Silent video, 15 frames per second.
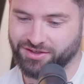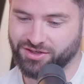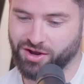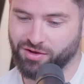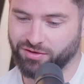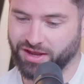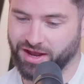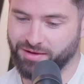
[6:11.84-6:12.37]

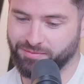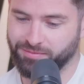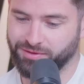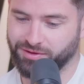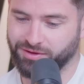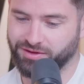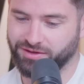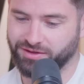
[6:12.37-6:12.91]
Sol
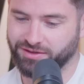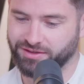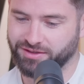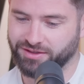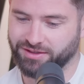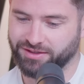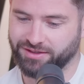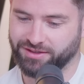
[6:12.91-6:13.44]
Campbell,
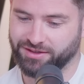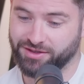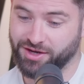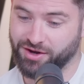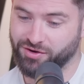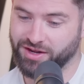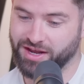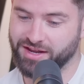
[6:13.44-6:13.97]

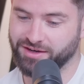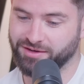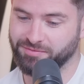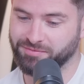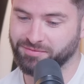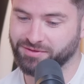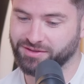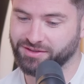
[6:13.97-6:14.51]
Tony
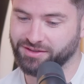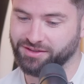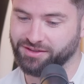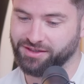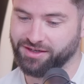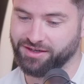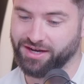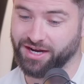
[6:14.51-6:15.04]
Adams,
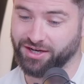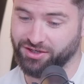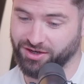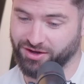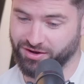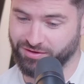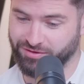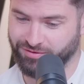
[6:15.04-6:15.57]
Ashley
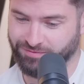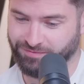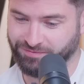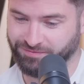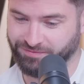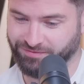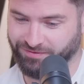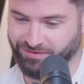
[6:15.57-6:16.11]
Cole.
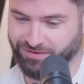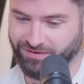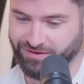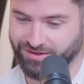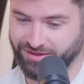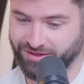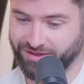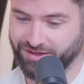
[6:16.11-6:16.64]

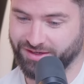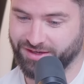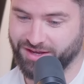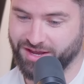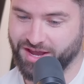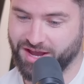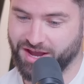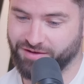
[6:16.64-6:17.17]

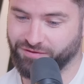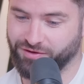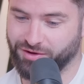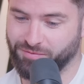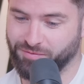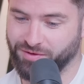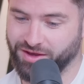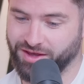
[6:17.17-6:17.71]
I've
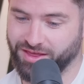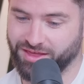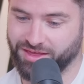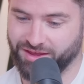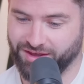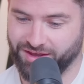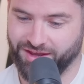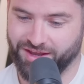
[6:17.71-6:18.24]
gone with
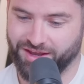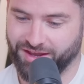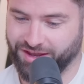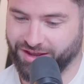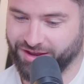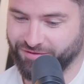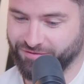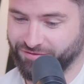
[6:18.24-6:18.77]

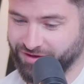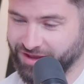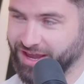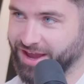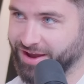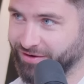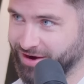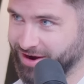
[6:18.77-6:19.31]

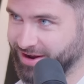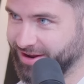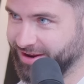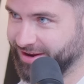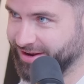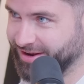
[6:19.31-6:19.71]
Vieira.